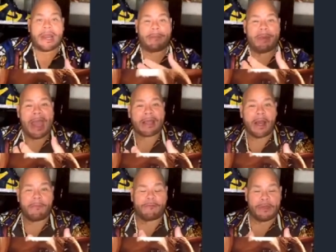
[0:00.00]
Back
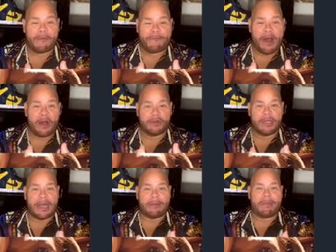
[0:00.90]
up from the phone. You
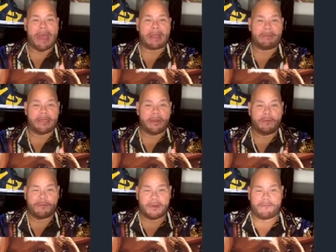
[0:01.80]
gotta back up a little
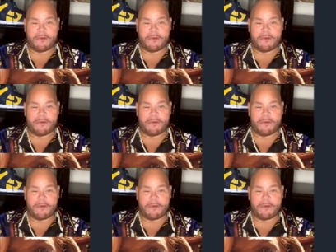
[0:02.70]
from the phone.